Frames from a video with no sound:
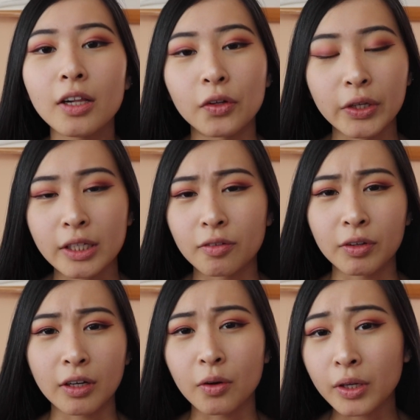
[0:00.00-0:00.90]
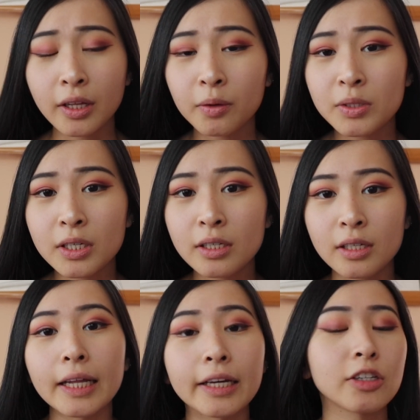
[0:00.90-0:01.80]
learning different coding
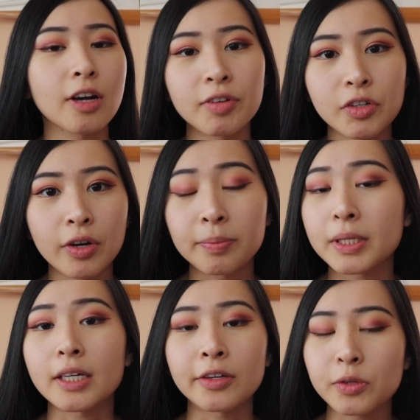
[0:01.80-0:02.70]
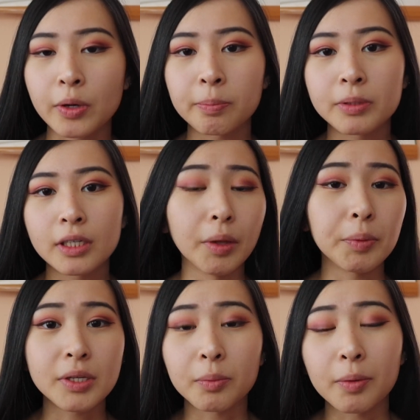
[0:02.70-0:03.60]
languages like JavaScript, TypeScript,
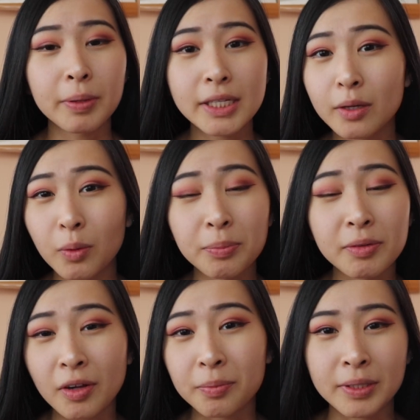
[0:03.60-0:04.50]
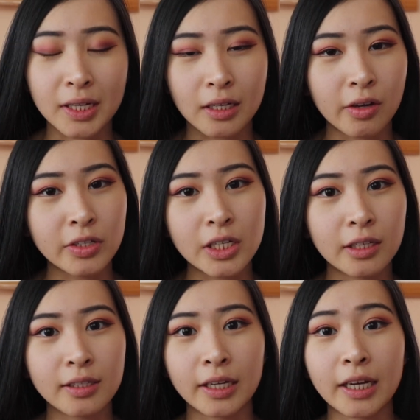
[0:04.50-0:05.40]
maybe some more basic web development
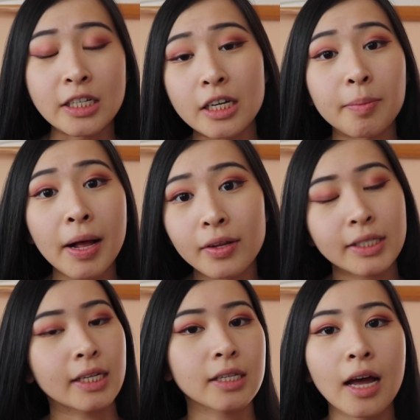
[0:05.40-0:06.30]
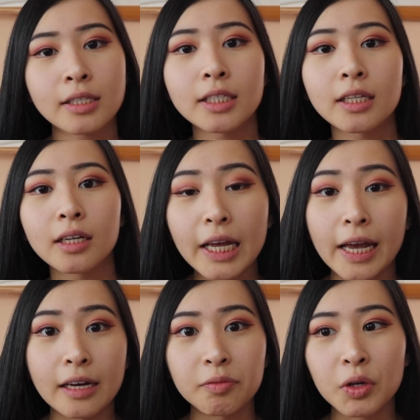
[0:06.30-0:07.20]
technologies like HTML, CSS,
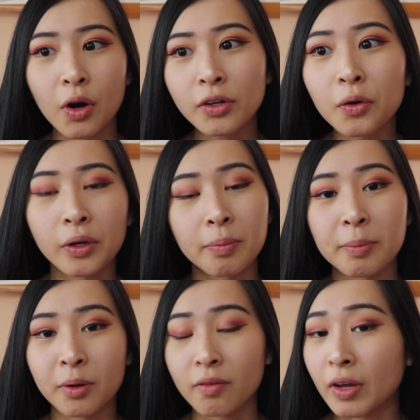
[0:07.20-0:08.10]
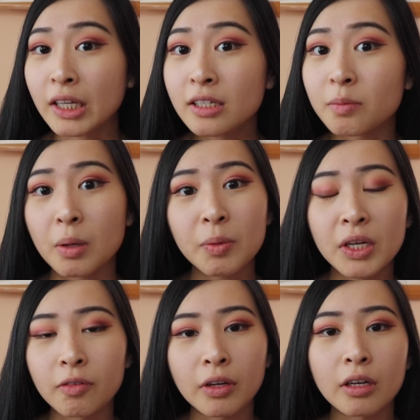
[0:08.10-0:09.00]
and if you are going a bit more advanced, maybe
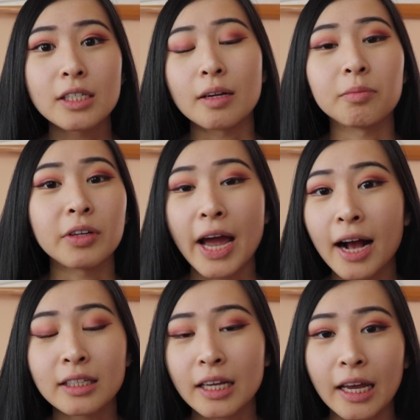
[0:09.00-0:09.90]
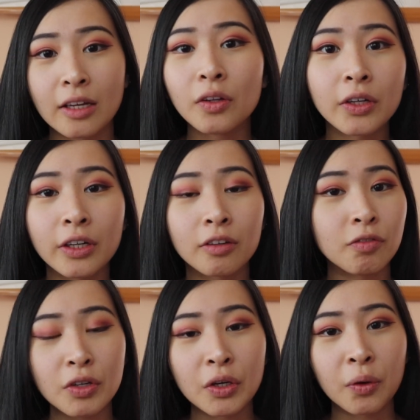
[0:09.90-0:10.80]
even some React, Angular,
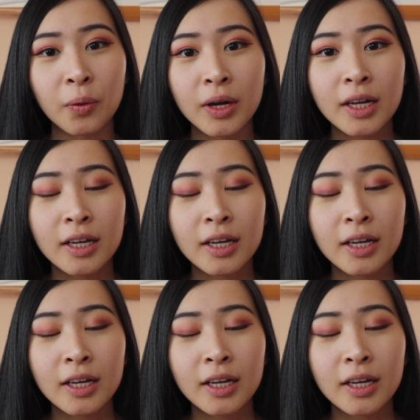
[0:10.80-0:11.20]
Vue.